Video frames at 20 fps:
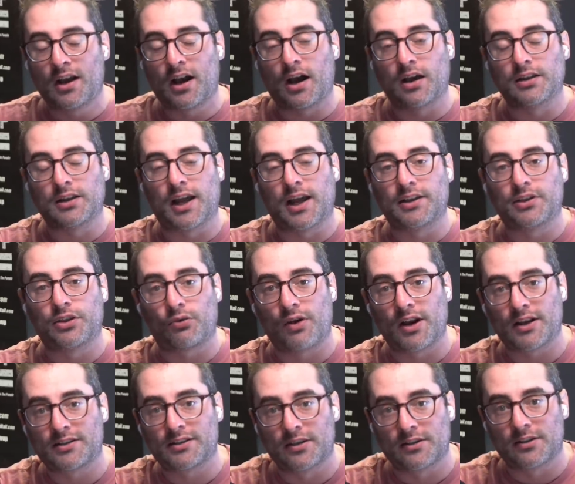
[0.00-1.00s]
unlike the
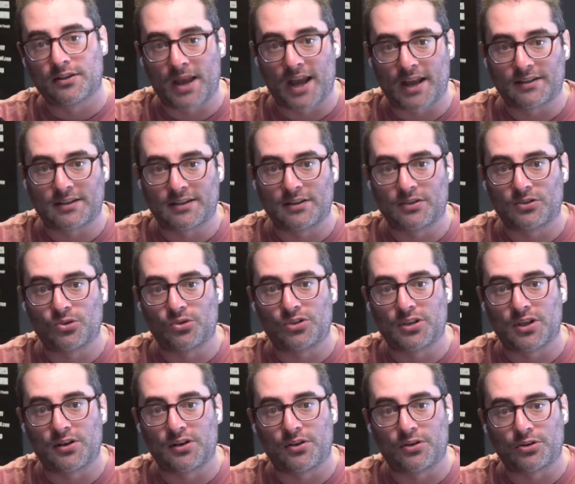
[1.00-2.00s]
rest of the masses who
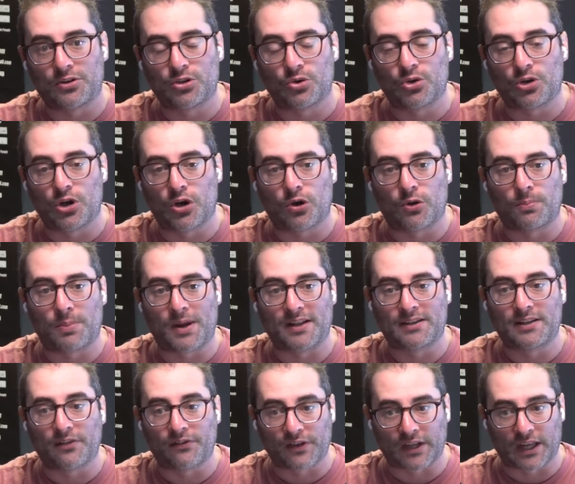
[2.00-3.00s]
sit in their studio
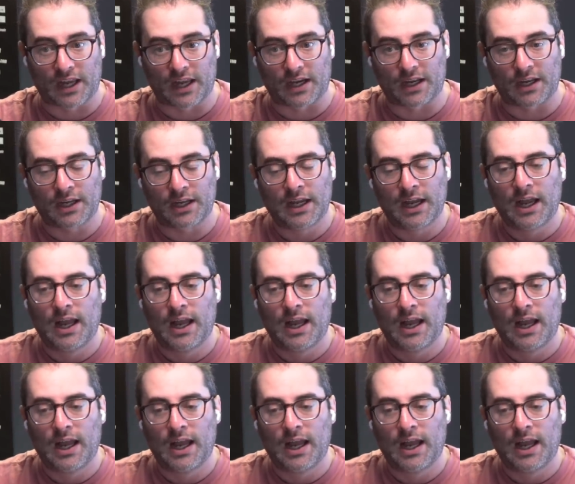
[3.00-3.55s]
pontificating.